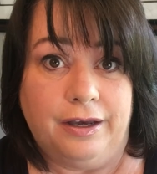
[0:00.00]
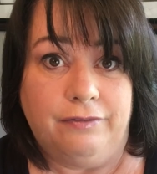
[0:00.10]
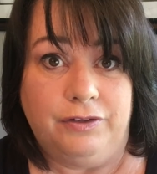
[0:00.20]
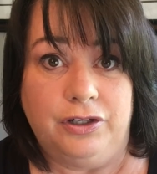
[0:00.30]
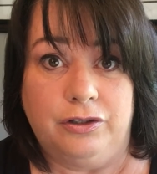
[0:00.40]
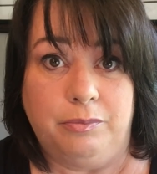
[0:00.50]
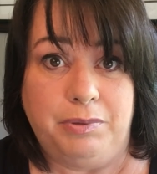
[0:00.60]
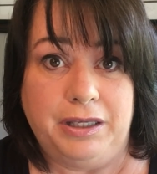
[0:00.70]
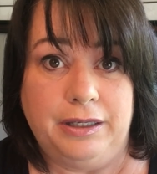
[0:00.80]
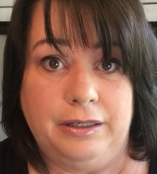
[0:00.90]
a vanilla
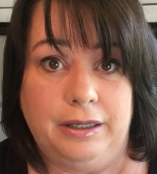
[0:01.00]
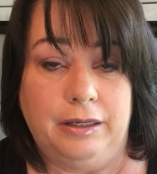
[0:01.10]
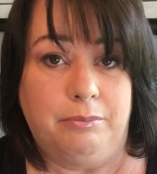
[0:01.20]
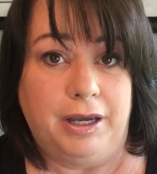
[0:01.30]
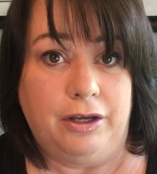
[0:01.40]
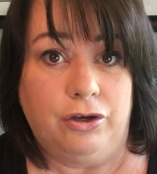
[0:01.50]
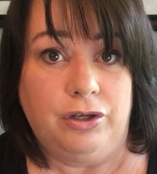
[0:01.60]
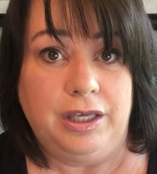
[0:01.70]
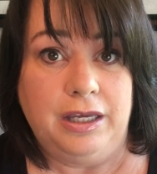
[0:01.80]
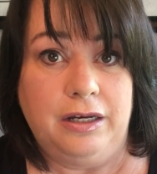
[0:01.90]
bean in my
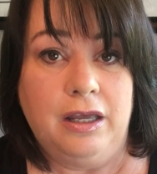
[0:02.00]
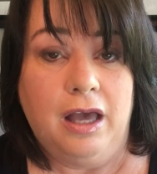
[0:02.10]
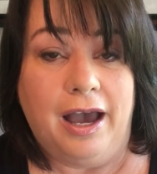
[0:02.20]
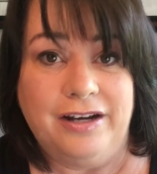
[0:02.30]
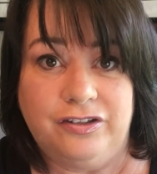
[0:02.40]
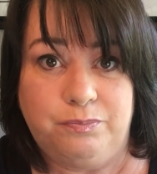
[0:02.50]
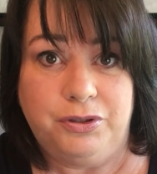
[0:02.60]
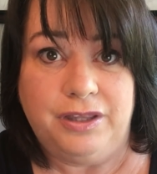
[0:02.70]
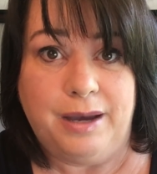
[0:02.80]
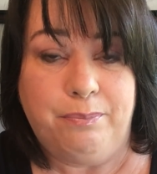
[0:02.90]
cooking, I just
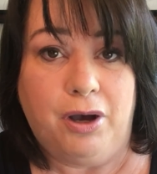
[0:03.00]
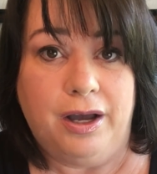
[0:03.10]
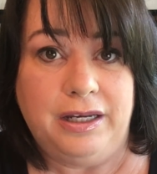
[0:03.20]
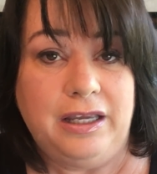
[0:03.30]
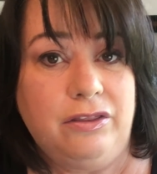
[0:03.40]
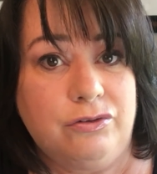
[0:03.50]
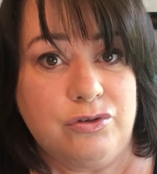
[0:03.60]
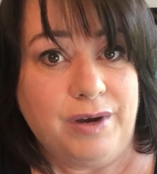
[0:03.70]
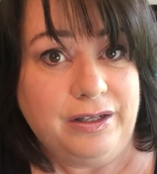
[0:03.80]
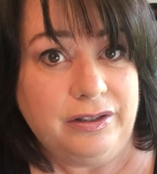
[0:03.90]
put that pod either
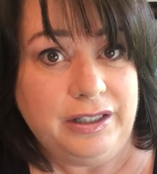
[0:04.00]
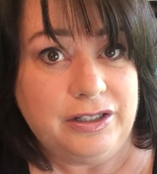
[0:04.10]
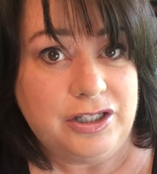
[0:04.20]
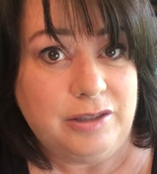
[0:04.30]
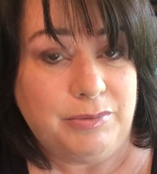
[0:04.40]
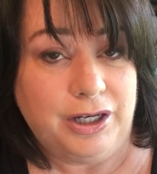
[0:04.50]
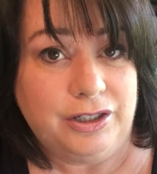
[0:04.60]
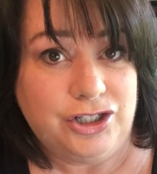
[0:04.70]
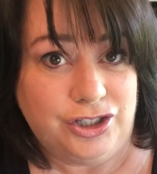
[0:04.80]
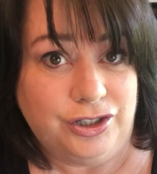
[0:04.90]
directly into my
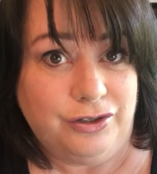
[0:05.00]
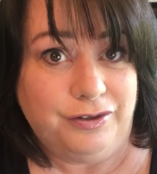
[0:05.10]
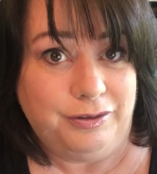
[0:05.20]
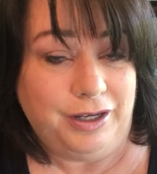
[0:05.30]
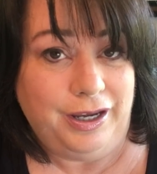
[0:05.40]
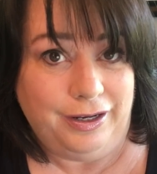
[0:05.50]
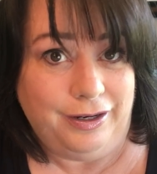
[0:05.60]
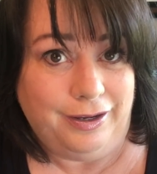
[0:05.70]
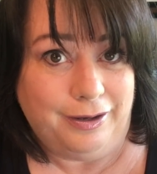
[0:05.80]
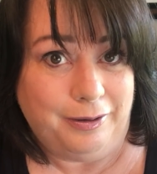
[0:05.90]
sugar
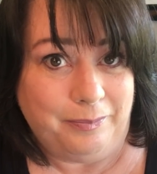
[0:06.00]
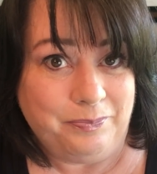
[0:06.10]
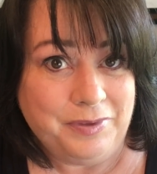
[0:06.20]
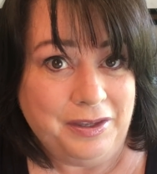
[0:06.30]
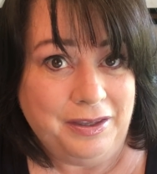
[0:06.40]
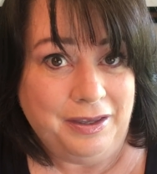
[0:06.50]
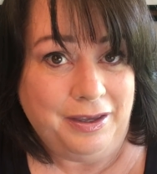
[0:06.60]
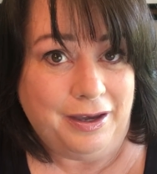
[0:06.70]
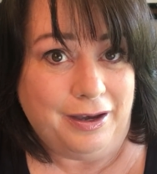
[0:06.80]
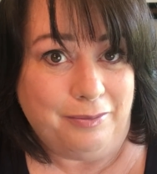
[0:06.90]
and
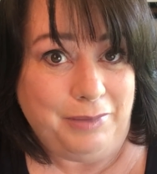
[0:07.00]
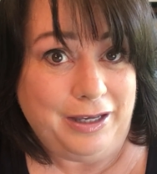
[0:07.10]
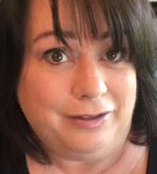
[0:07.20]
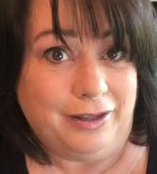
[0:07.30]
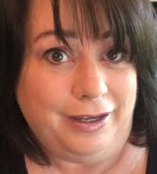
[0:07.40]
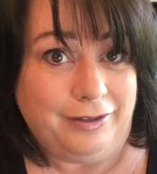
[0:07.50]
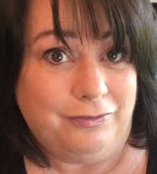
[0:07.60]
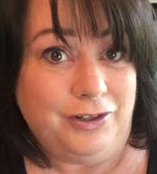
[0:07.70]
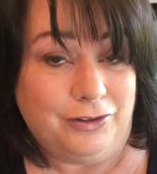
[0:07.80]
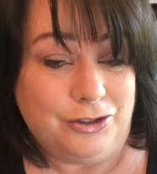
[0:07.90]
make like
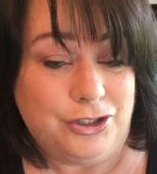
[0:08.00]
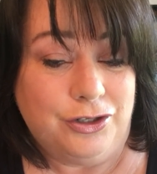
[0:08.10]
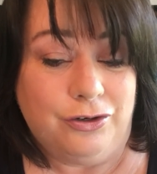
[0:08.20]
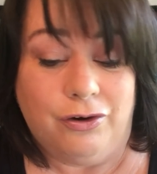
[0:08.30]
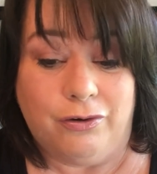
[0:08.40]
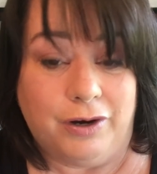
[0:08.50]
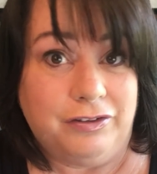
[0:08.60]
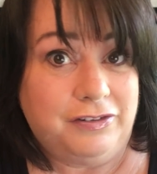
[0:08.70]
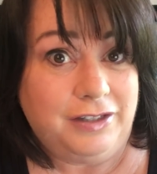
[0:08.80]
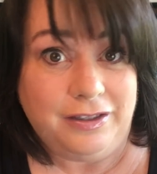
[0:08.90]
vanilla sugar, or I'll
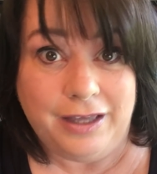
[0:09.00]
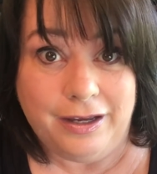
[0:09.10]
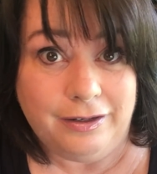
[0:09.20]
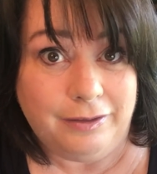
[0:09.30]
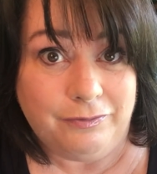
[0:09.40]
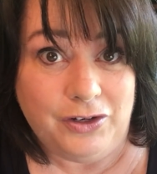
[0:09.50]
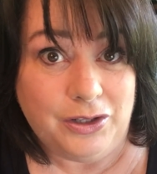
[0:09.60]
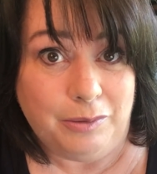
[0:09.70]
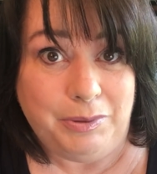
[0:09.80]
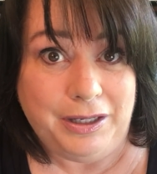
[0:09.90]
stick that
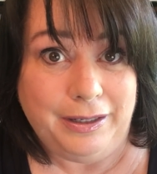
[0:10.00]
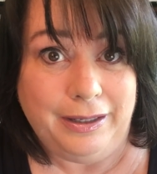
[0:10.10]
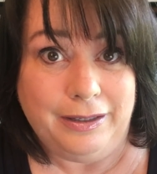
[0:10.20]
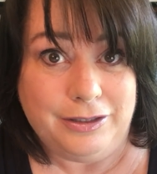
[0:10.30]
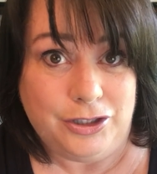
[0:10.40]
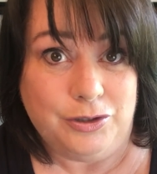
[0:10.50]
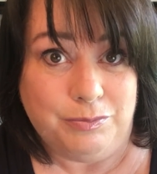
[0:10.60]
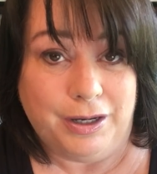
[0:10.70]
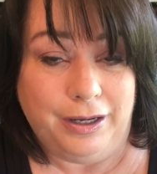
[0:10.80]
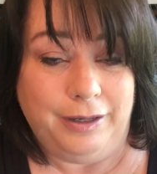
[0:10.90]
vanilla bean into
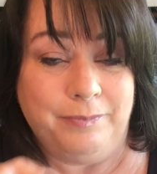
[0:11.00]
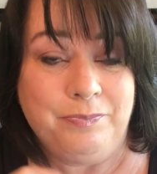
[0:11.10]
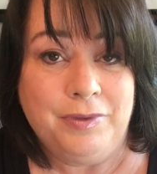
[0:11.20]
my